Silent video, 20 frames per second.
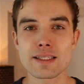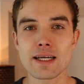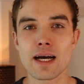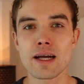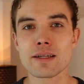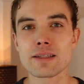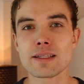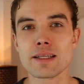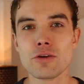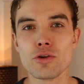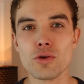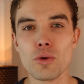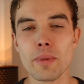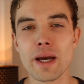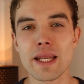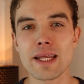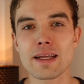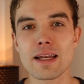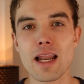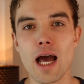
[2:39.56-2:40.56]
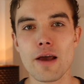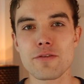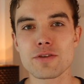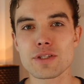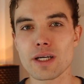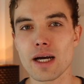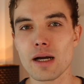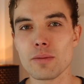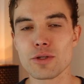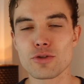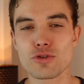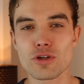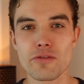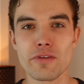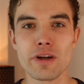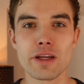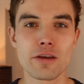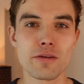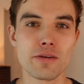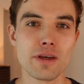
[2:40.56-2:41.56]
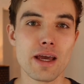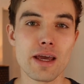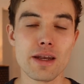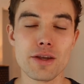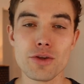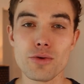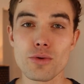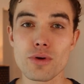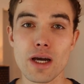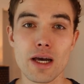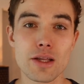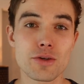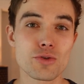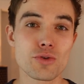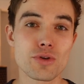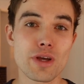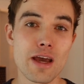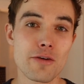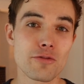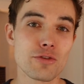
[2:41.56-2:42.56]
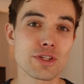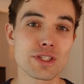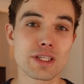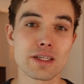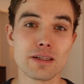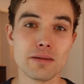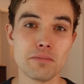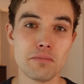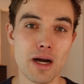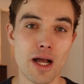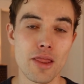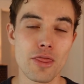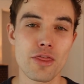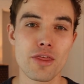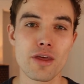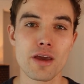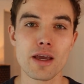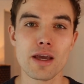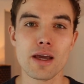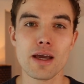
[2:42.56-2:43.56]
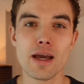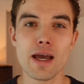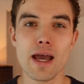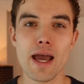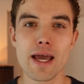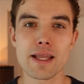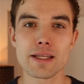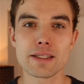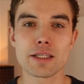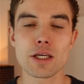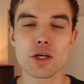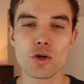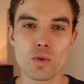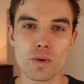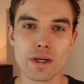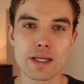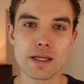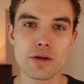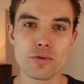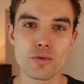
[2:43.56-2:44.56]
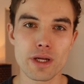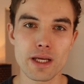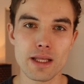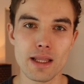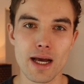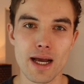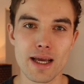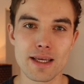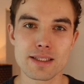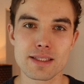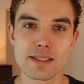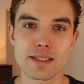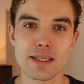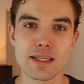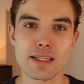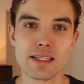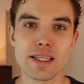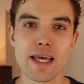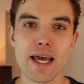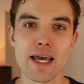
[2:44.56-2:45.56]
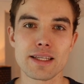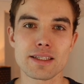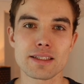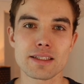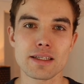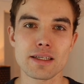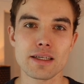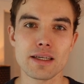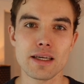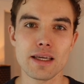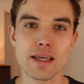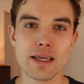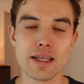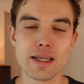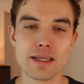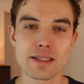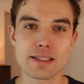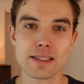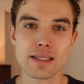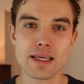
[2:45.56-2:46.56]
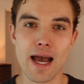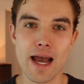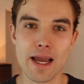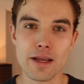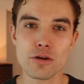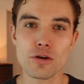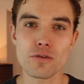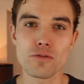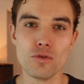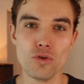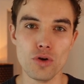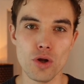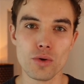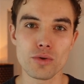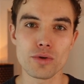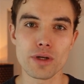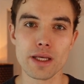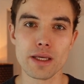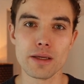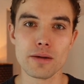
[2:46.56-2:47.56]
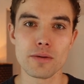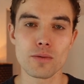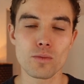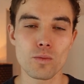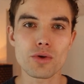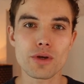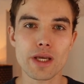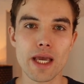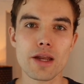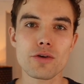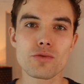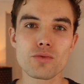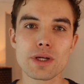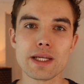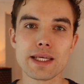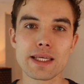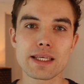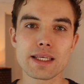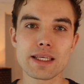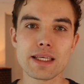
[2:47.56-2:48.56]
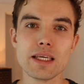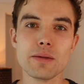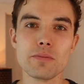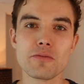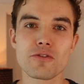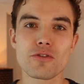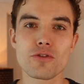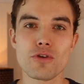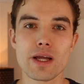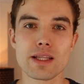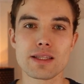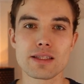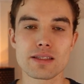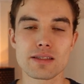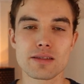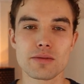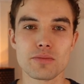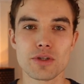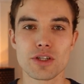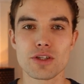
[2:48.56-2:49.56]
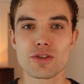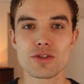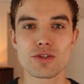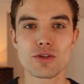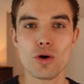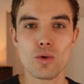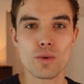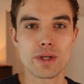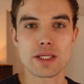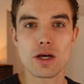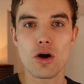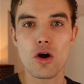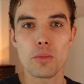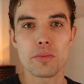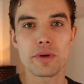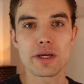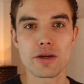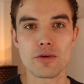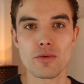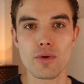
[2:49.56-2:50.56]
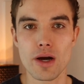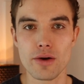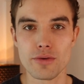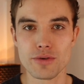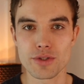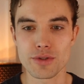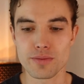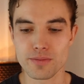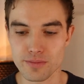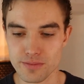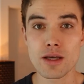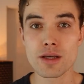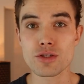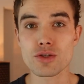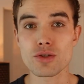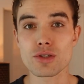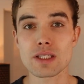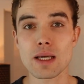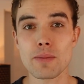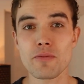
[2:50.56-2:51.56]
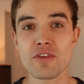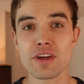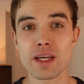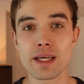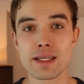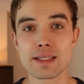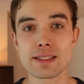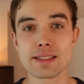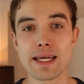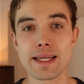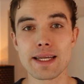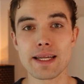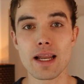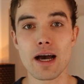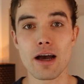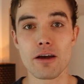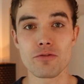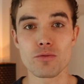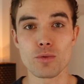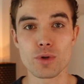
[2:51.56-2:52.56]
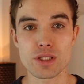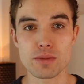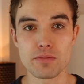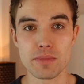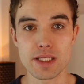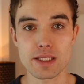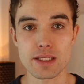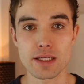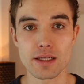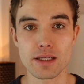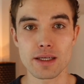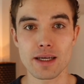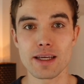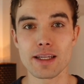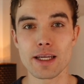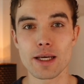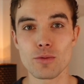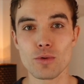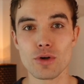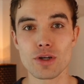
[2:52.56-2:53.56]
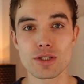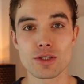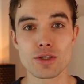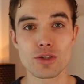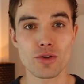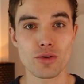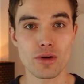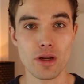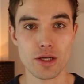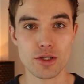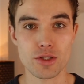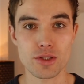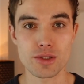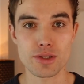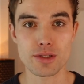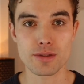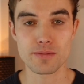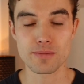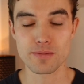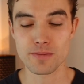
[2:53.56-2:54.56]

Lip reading: started a nomadic lifestyle by traveling a new country every single month, and he quickly realized that it is kind of lonely. You can't really keep friends because you're always hopping around. So something in his daily life was missing, and that was connections.